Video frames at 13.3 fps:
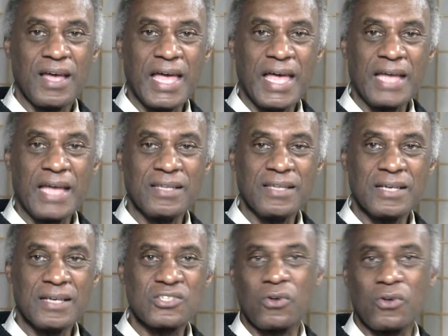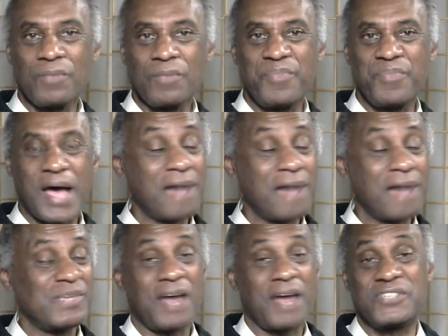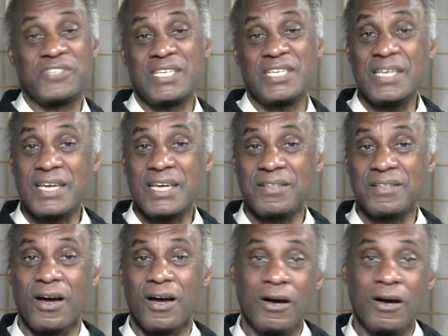And I've seen it